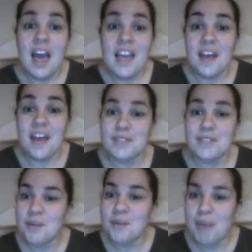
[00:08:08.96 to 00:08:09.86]
And that
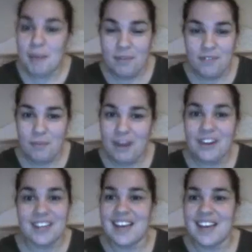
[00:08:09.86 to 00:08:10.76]
was our map of
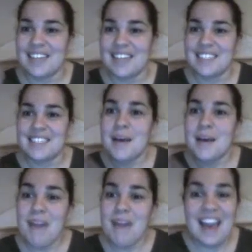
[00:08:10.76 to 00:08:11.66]
America, guys.
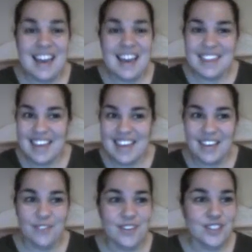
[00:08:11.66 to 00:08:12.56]
Bye. Thank
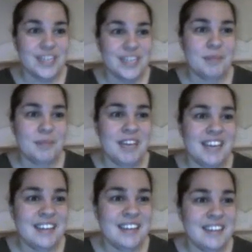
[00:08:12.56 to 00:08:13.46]
you for joining
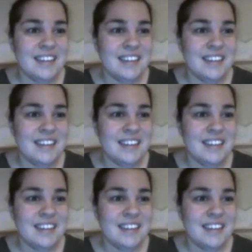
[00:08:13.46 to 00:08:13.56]
me.